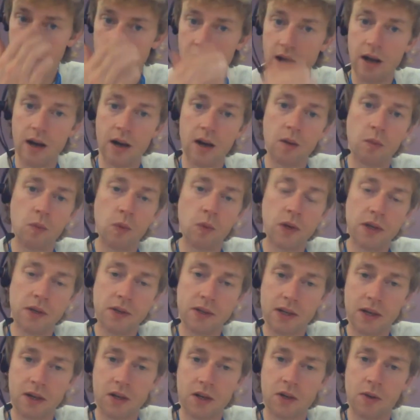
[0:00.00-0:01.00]
We're
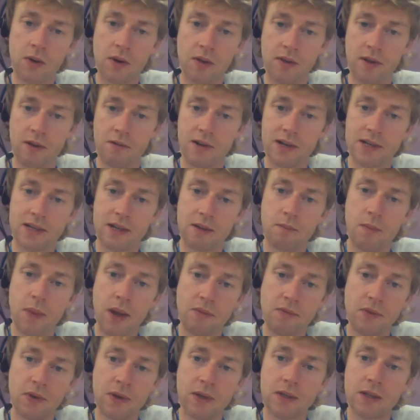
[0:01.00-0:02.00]
using queuing theoretic
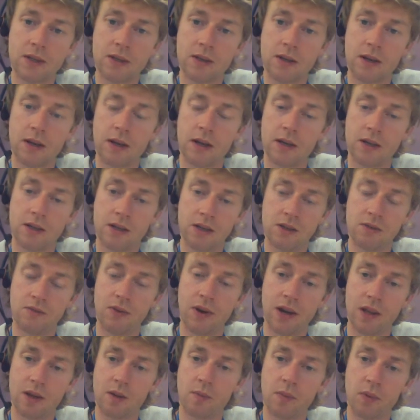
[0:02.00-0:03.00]
methods to
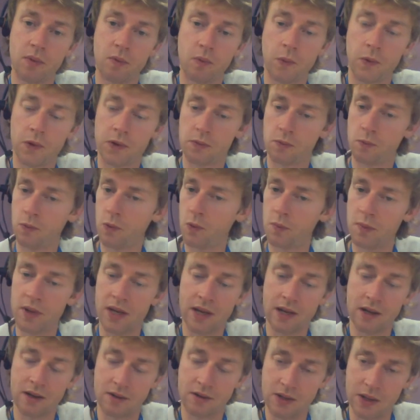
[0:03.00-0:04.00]
develop what will
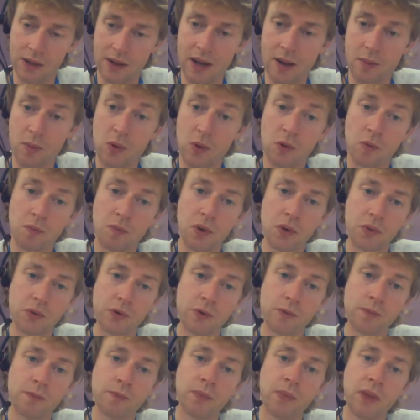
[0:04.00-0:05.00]
be a dynamical
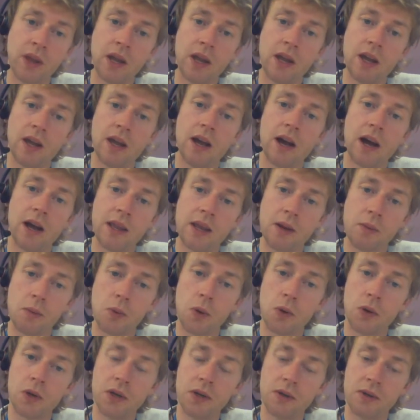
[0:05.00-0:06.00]
model. And then
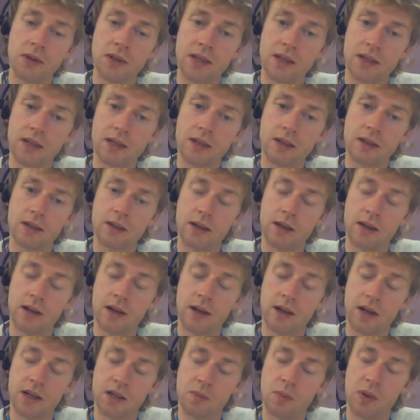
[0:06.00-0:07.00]
we'll use this
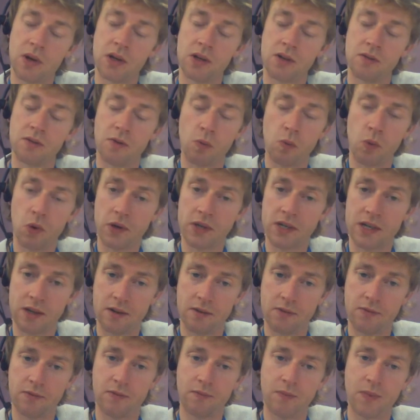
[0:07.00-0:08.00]
as part of a
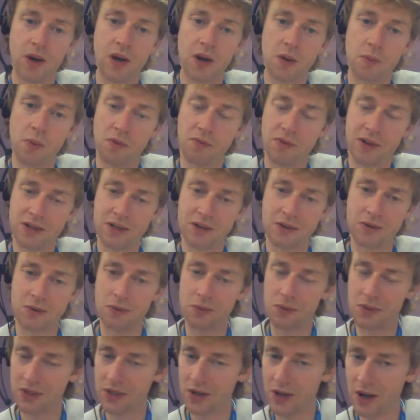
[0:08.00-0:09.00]
what-if
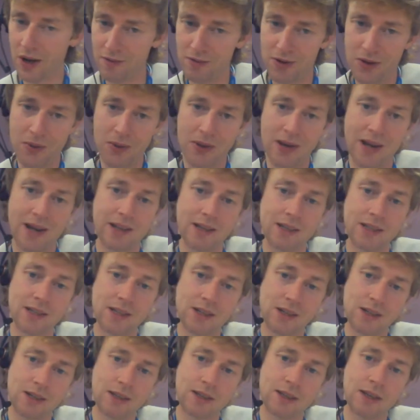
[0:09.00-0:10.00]
hypothetical scenario
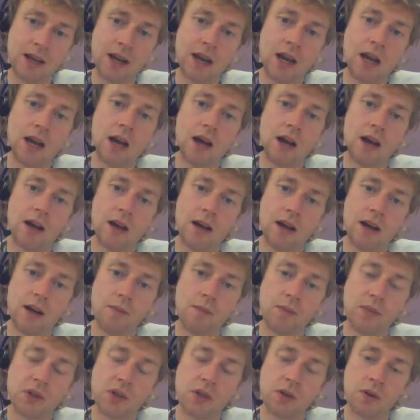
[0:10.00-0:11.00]
analyses
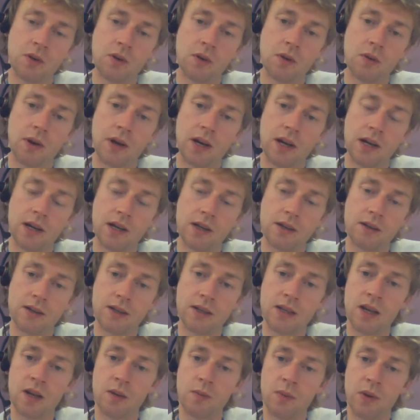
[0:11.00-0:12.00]
to
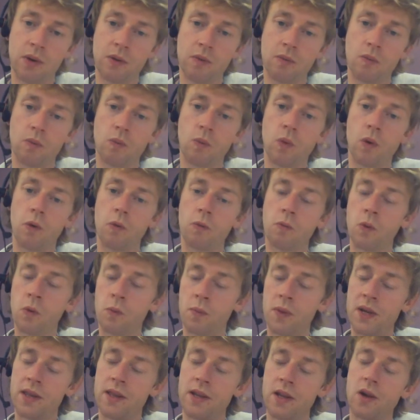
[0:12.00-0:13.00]
determine what will
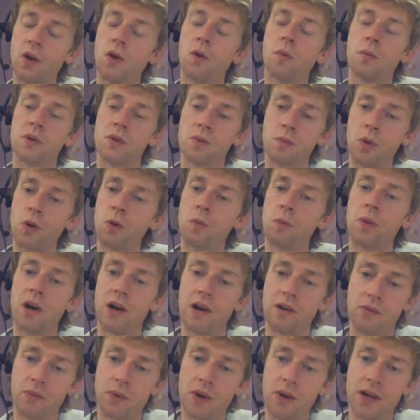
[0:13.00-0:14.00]
be the optimal
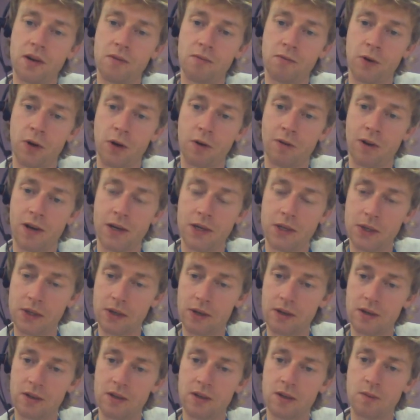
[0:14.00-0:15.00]
pathway
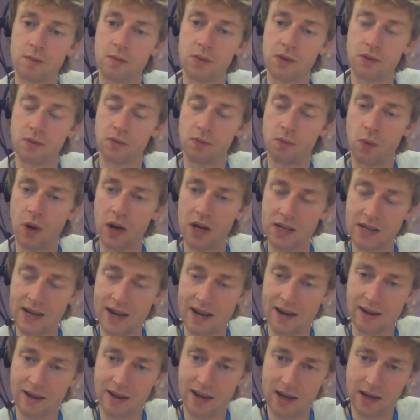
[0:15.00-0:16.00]
configuration in terms of where to
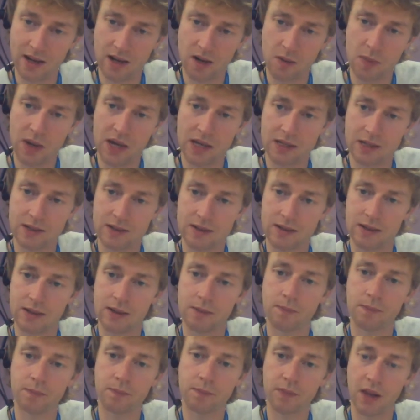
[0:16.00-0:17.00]
allocate
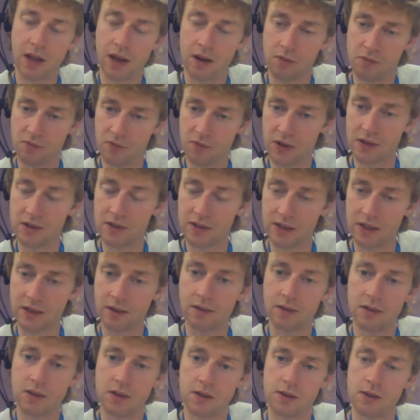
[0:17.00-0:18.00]
capacity and funding
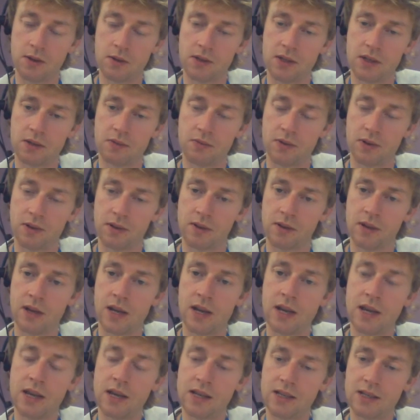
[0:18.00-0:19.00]
to those different
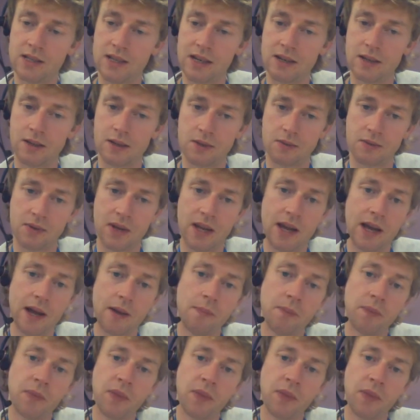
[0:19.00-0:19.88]
settings of care,